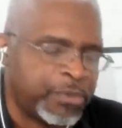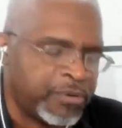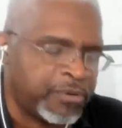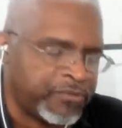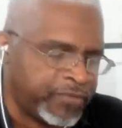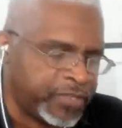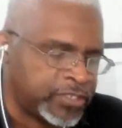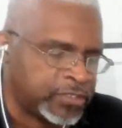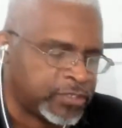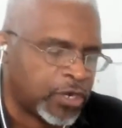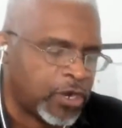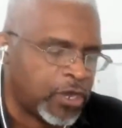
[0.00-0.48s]
So
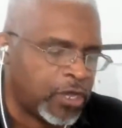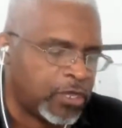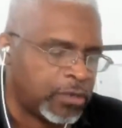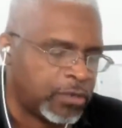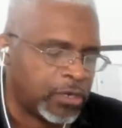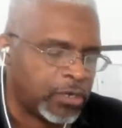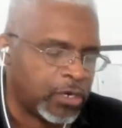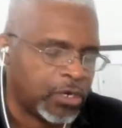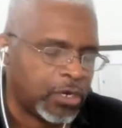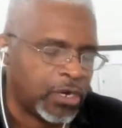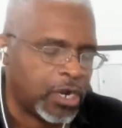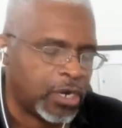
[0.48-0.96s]
Professor
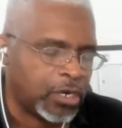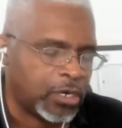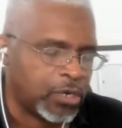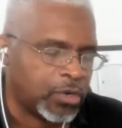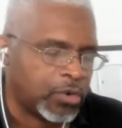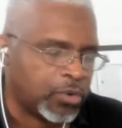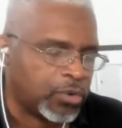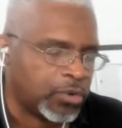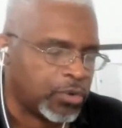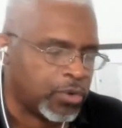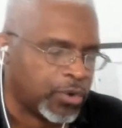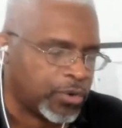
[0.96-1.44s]

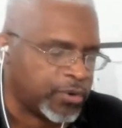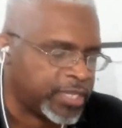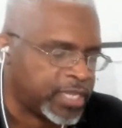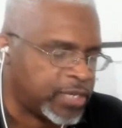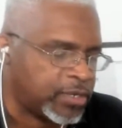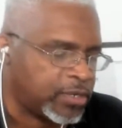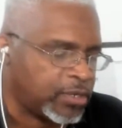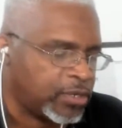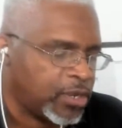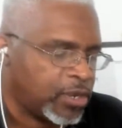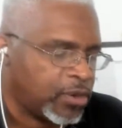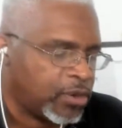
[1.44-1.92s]

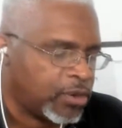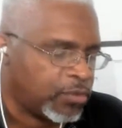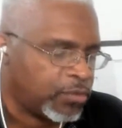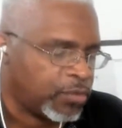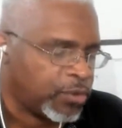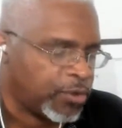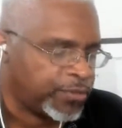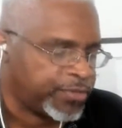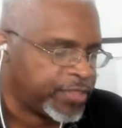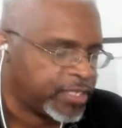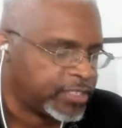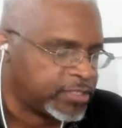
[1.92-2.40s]
Grogan
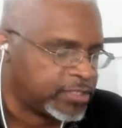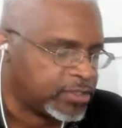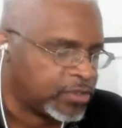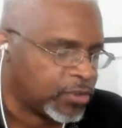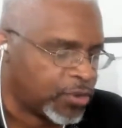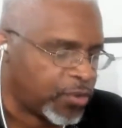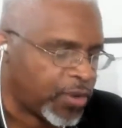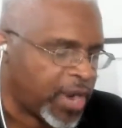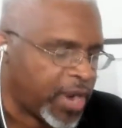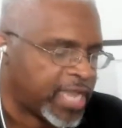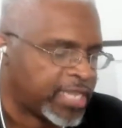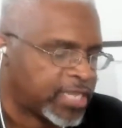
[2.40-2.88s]
wrote this,
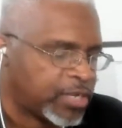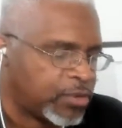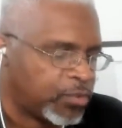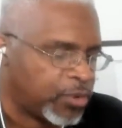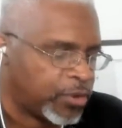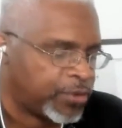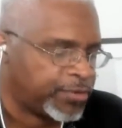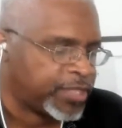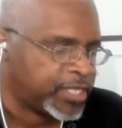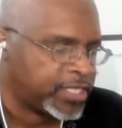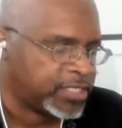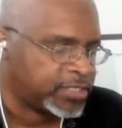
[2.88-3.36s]
or
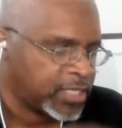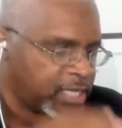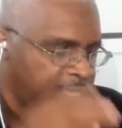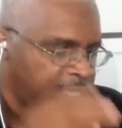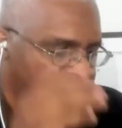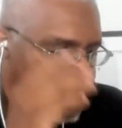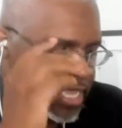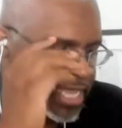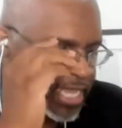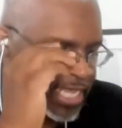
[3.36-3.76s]
Grogan wrote this.